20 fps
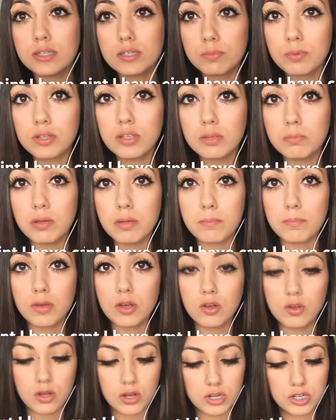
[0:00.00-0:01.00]
He spilled a little bit of
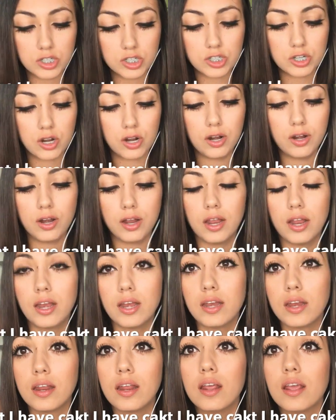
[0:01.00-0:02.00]
milk on his shirt,
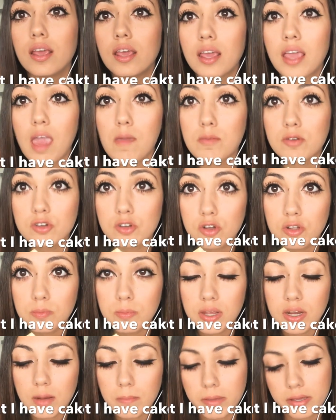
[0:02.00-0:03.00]
and he came and told
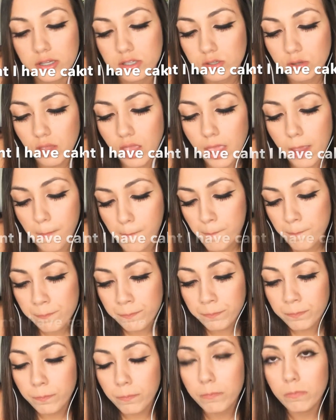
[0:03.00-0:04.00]
me, and I'm like, it's okay.
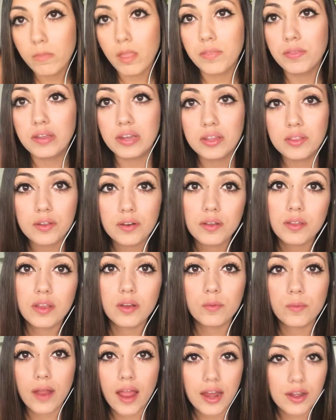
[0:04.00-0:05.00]
And then he
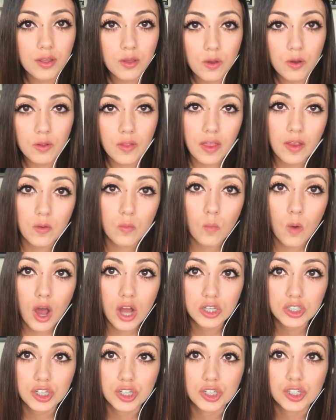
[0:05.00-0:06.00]
literally ran to go, like,
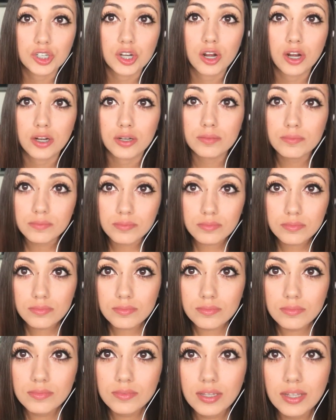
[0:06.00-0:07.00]
wash his shirt.
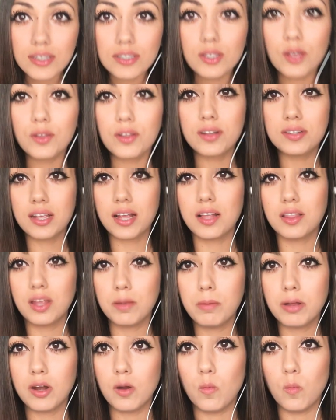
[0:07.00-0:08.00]
So there's, like, a
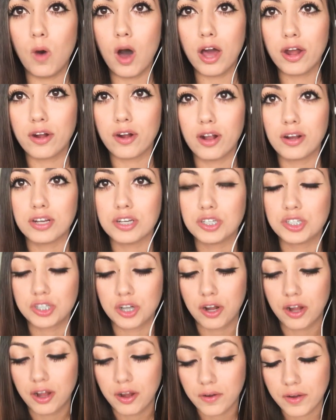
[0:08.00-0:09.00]
little bit of water on his
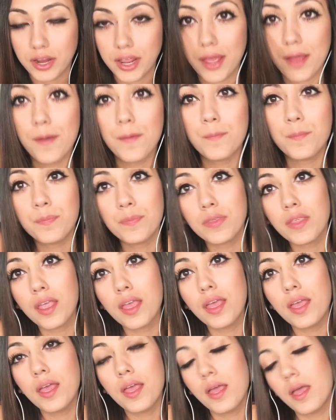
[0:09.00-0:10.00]
shirt area.
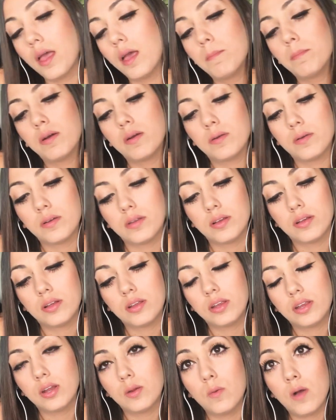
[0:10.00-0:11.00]

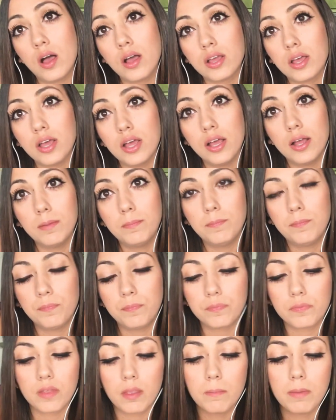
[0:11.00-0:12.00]
But, you're welcome
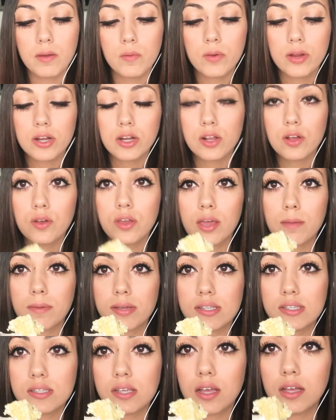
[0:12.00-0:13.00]
but we're gonna go get
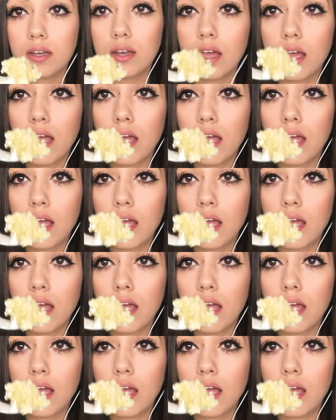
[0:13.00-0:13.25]
my son